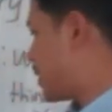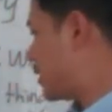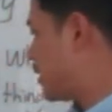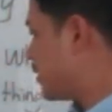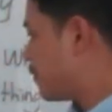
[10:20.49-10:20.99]
We
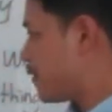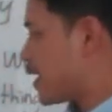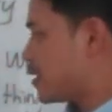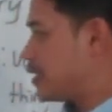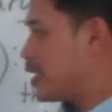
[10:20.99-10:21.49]

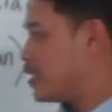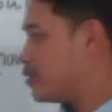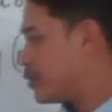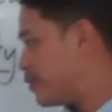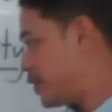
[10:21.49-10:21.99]
identified that
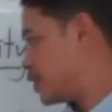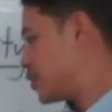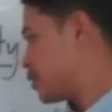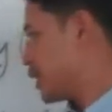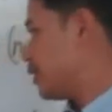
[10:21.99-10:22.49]
it's a
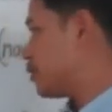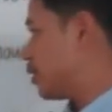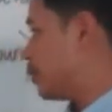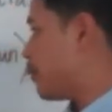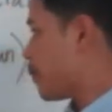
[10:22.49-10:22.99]
fish. Okay,
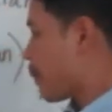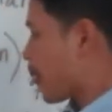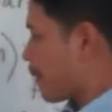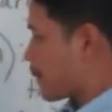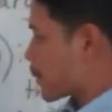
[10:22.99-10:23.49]
so,
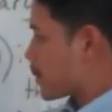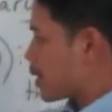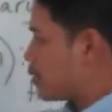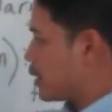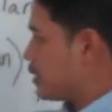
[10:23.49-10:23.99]

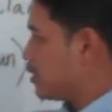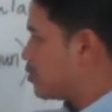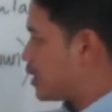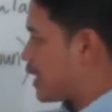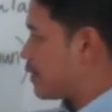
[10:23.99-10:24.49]
okay,
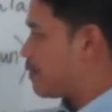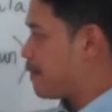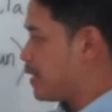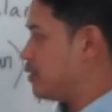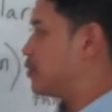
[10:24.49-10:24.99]
does it have
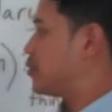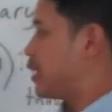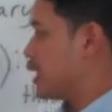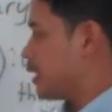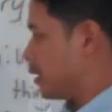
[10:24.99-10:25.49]
fins,
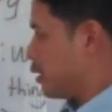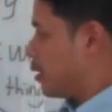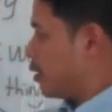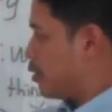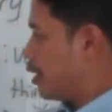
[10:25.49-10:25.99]
right?
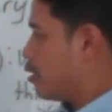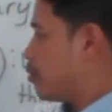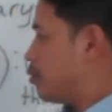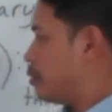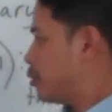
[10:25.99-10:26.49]

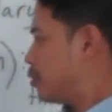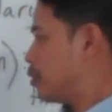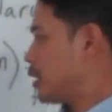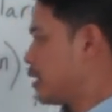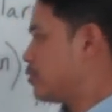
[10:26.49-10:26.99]
No.
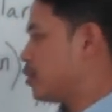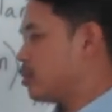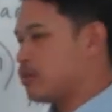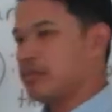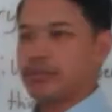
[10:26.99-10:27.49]
Okay,
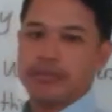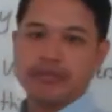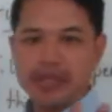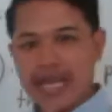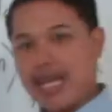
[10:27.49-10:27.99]
so
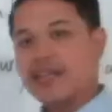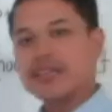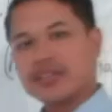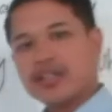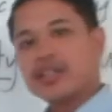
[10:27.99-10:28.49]
we
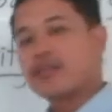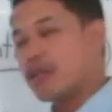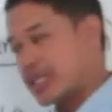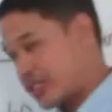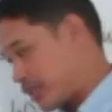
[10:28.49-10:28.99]
ask another
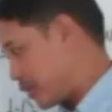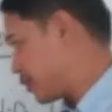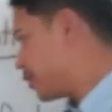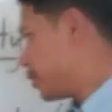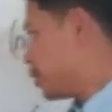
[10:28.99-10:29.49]
question.
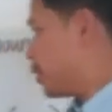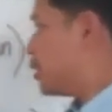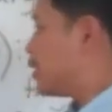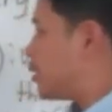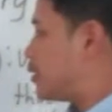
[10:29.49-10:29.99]

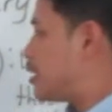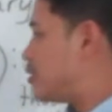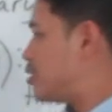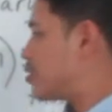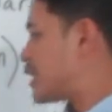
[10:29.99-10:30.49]

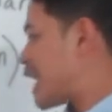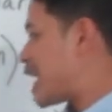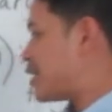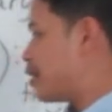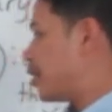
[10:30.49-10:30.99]
Does it
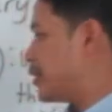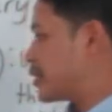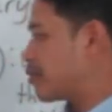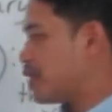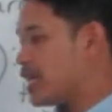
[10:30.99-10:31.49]
slide
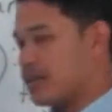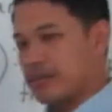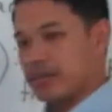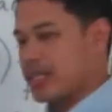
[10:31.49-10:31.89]
on the ground?